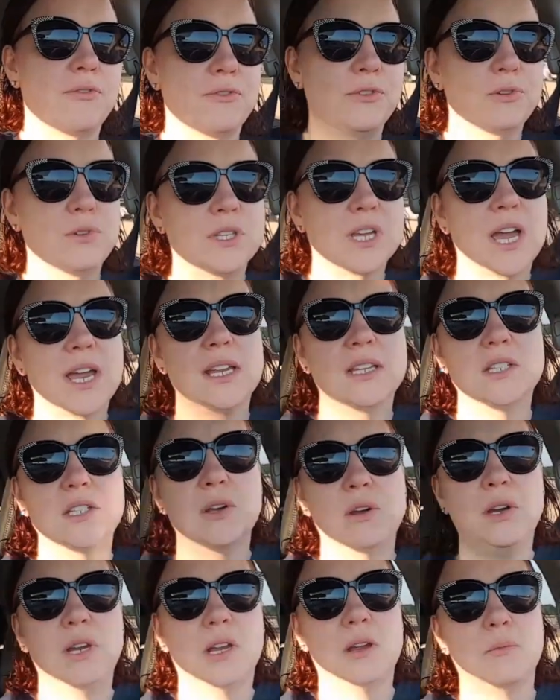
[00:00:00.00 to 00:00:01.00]
food high in
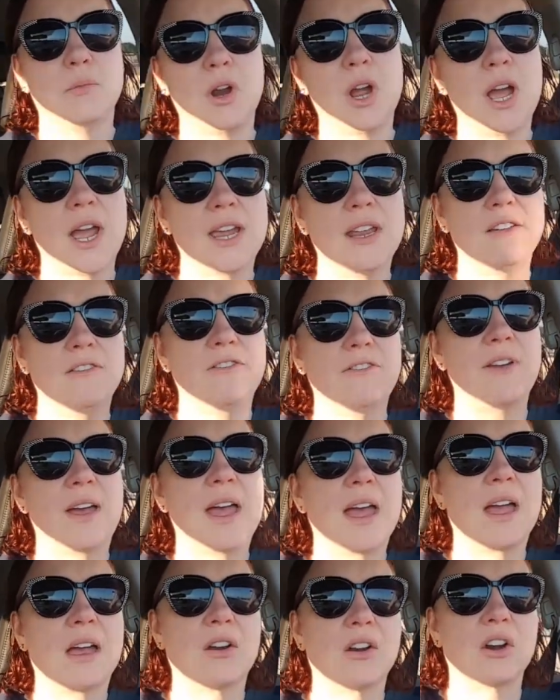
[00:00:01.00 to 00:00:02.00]
sodium or high in
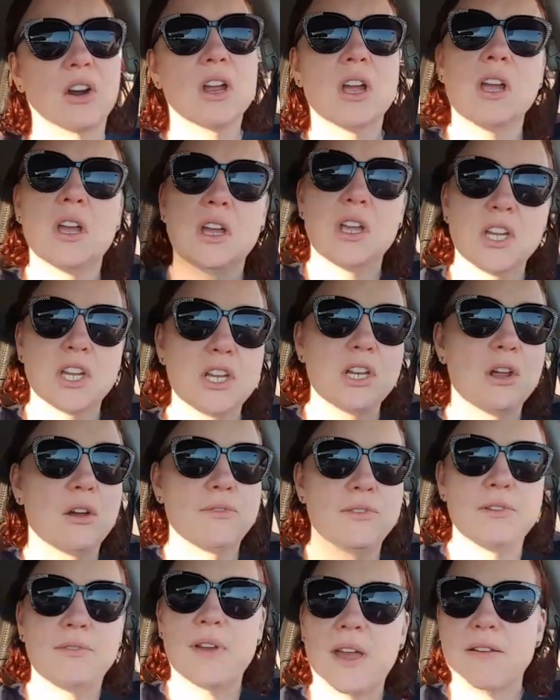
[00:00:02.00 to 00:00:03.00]
fat or you
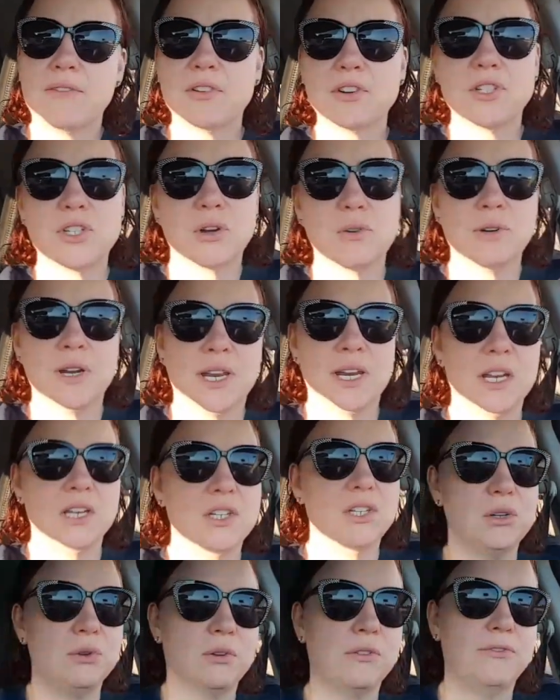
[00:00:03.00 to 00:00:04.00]
know, if you've ever
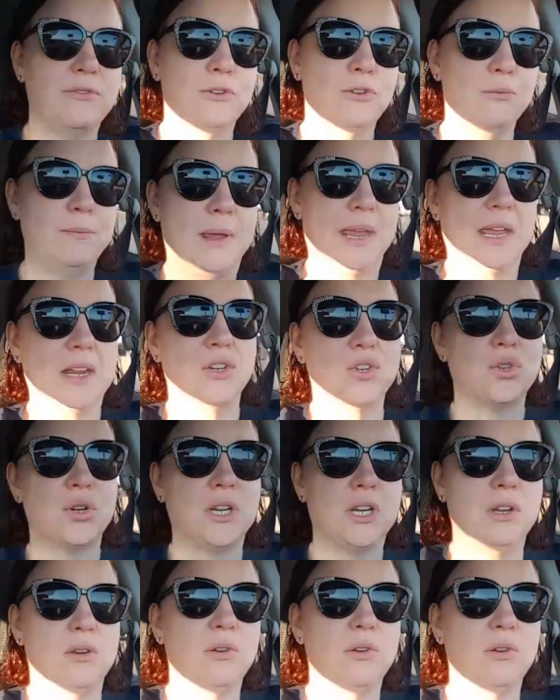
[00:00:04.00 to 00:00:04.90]
donated to a food pantry,